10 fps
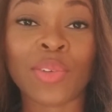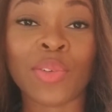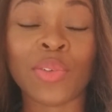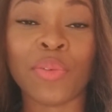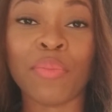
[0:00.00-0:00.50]

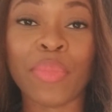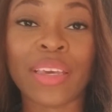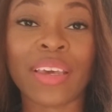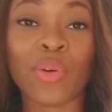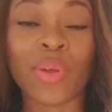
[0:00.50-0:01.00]
to
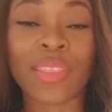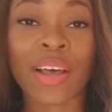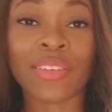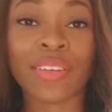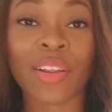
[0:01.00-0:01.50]
Making
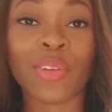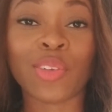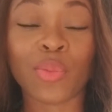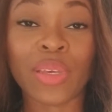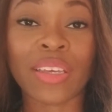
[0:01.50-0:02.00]

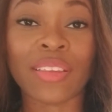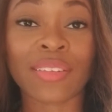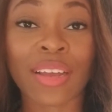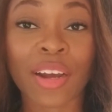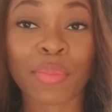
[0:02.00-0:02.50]
$1,000 a Week in the
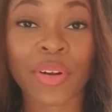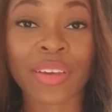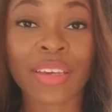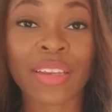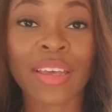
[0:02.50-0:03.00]
Stock
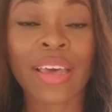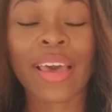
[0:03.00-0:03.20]
Market.